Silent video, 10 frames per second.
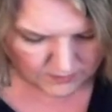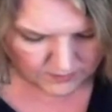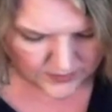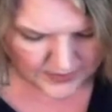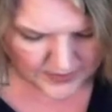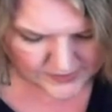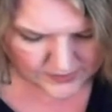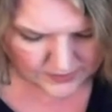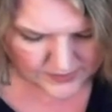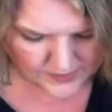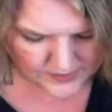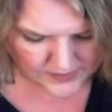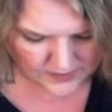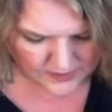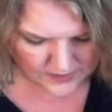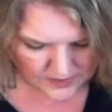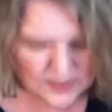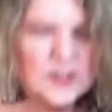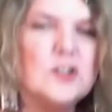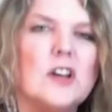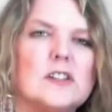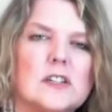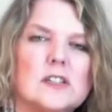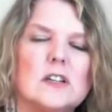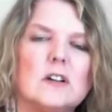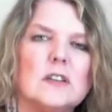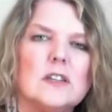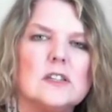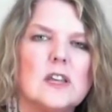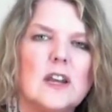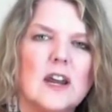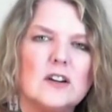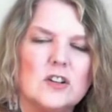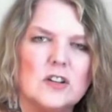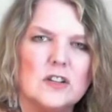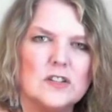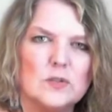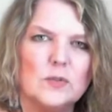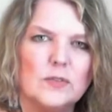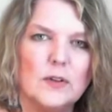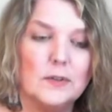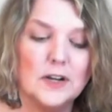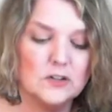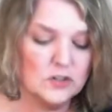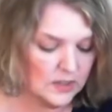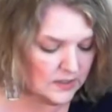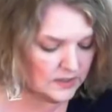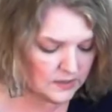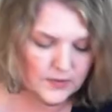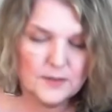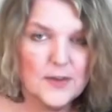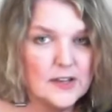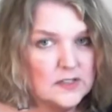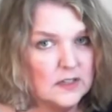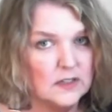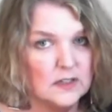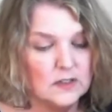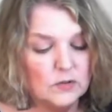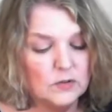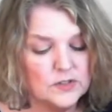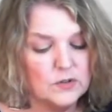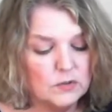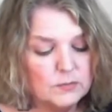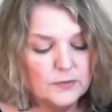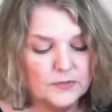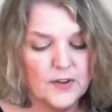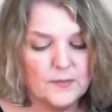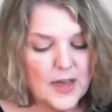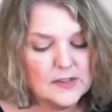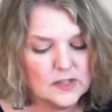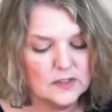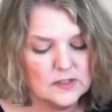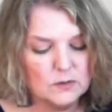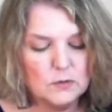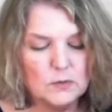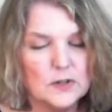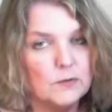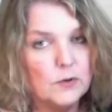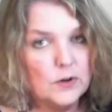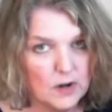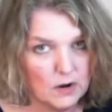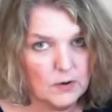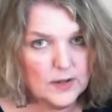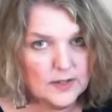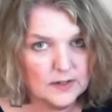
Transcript: because there is an injustice here in this connection, in this twin flame connection, and this divine masculine, or this group of divine masculines that we're reading for, know it.